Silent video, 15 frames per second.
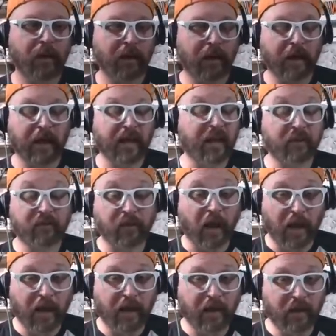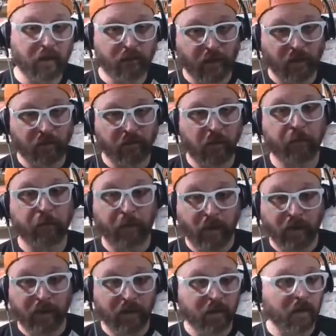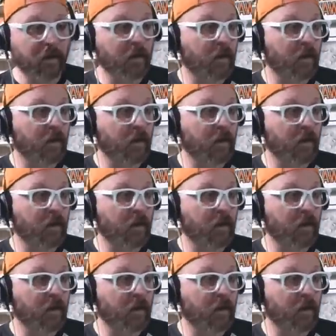It, it is high, it is elevated, but